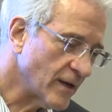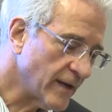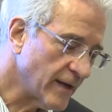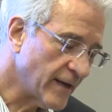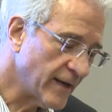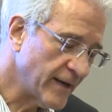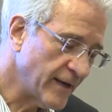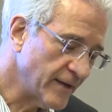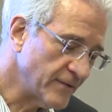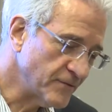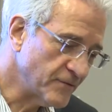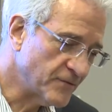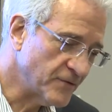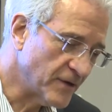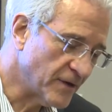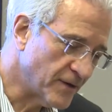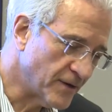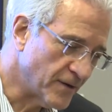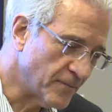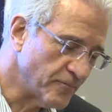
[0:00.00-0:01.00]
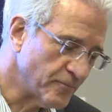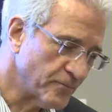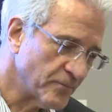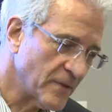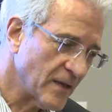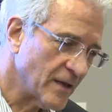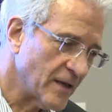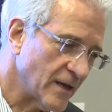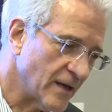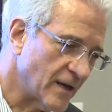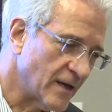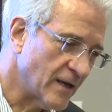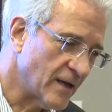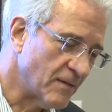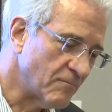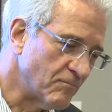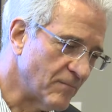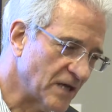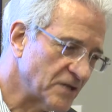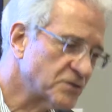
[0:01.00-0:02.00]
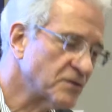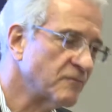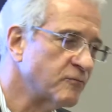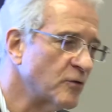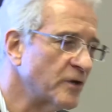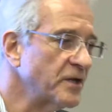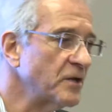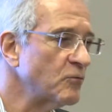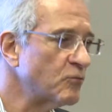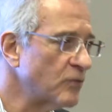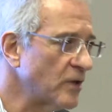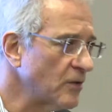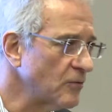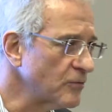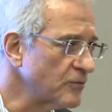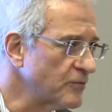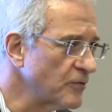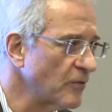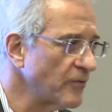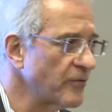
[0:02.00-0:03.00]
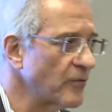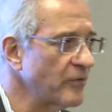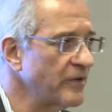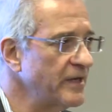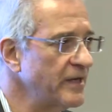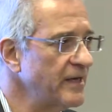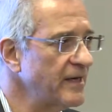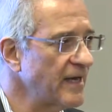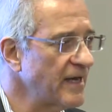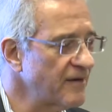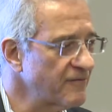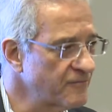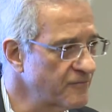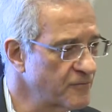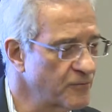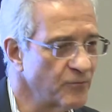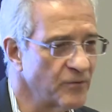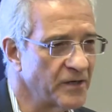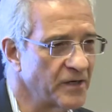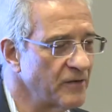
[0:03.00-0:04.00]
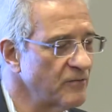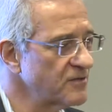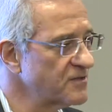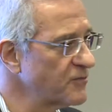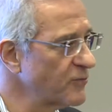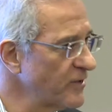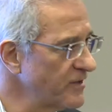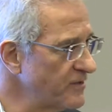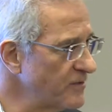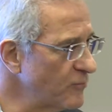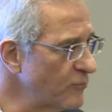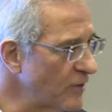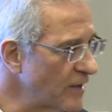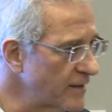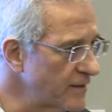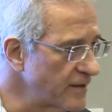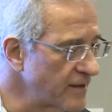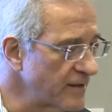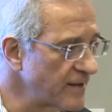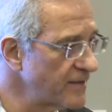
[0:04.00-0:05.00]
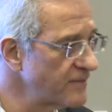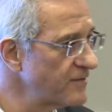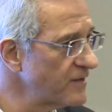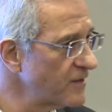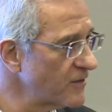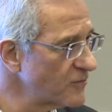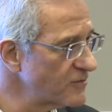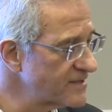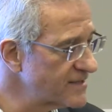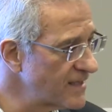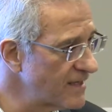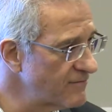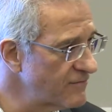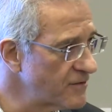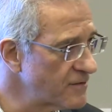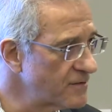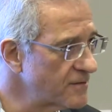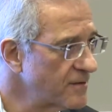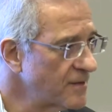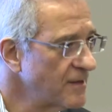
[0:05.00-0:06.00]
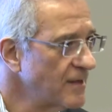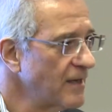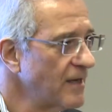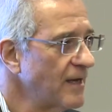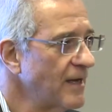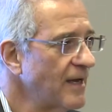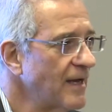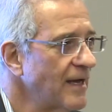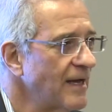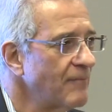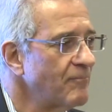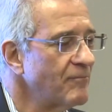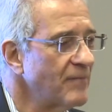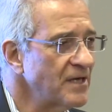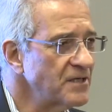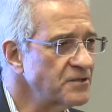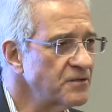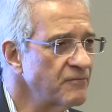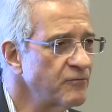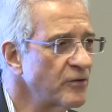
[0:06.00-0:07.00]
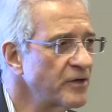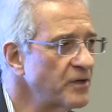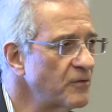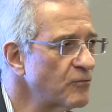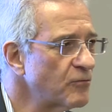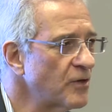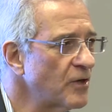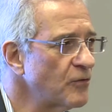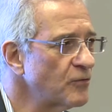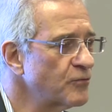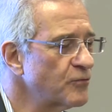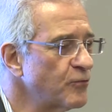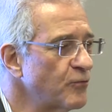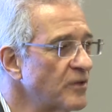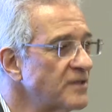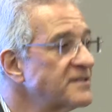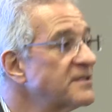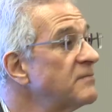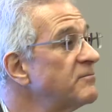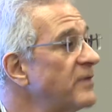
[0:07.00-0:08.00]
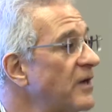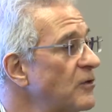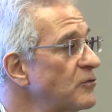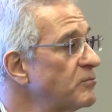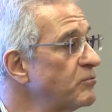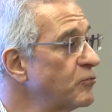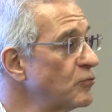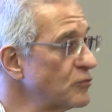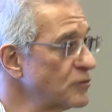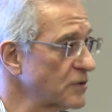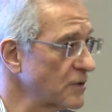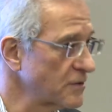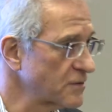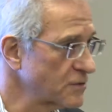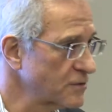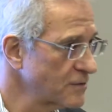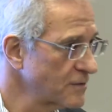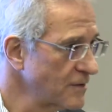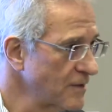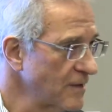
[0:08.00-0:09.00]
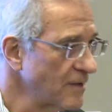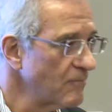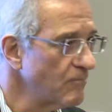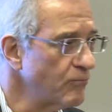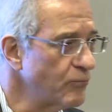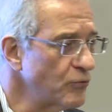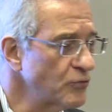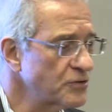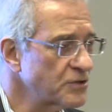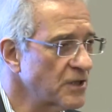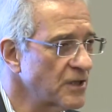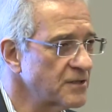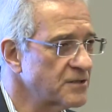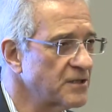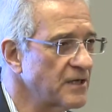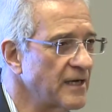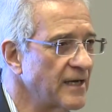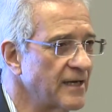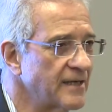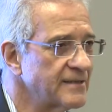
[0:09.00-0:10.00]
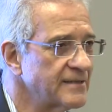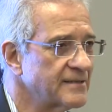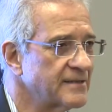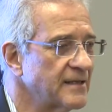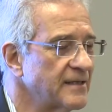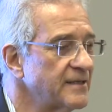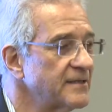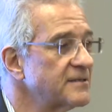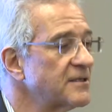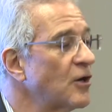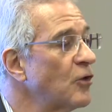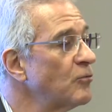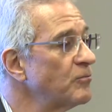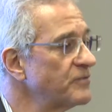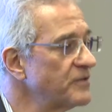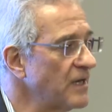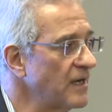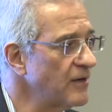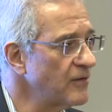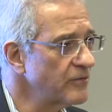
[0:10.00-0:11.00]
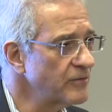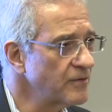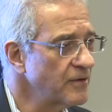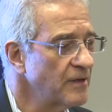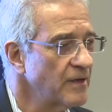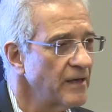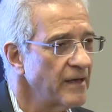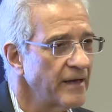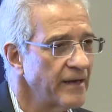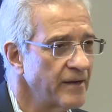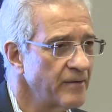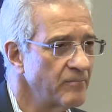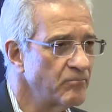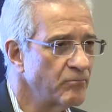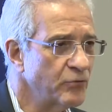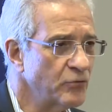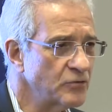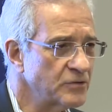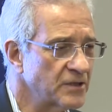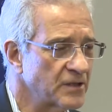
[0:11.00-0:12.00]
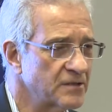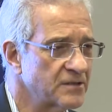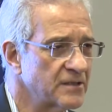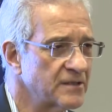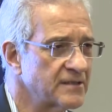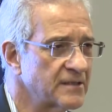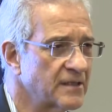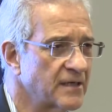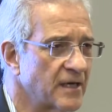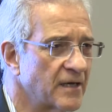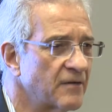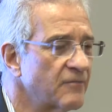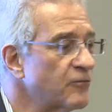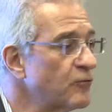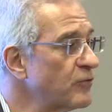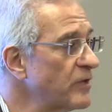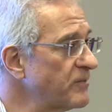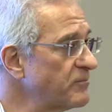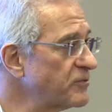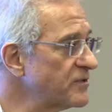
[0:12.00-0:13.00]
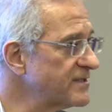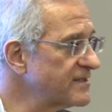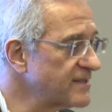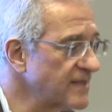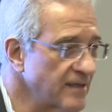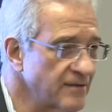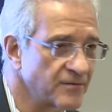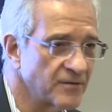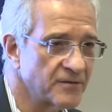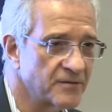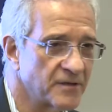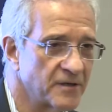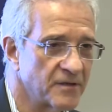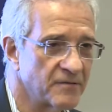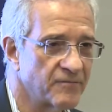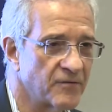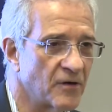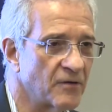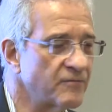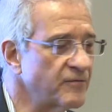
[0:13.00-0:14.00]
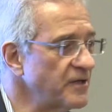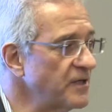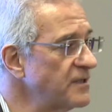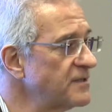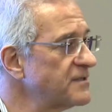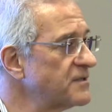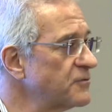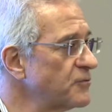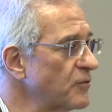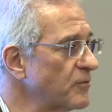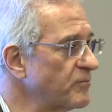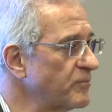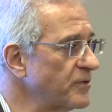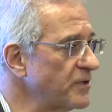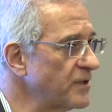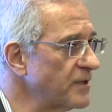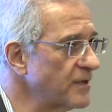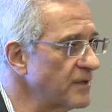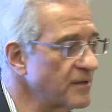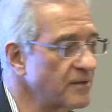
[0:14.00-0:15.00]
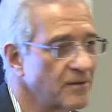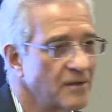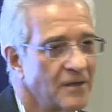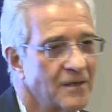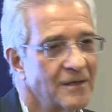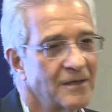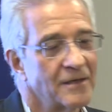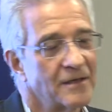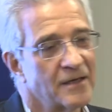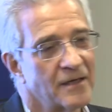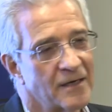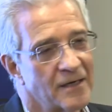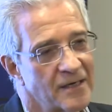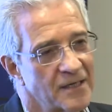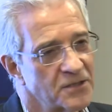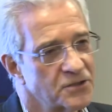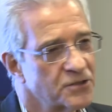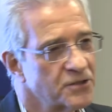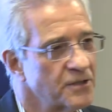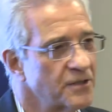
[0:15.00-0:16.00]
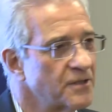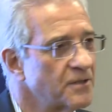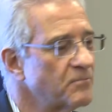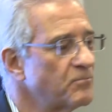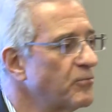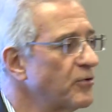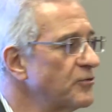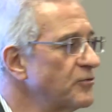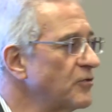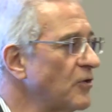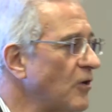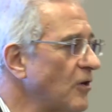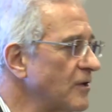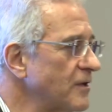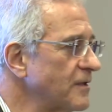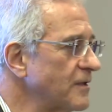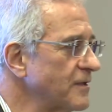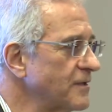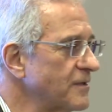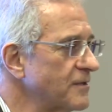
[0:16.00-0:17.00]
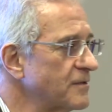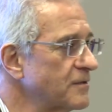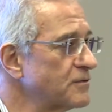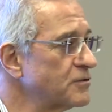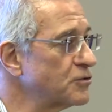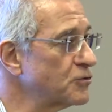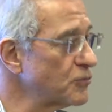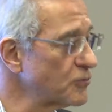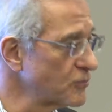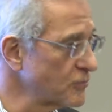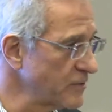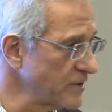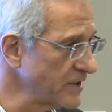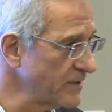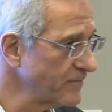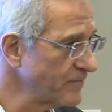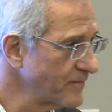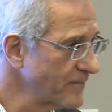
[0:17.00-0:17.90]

and um, uh, much of what he wrote, although he left when he was 21 in 1907, much of what he wrote was about Buczacz. Buczacz as his hometown, and Buczacz as a kind of representative of East European, Galician, Podolian Jewry.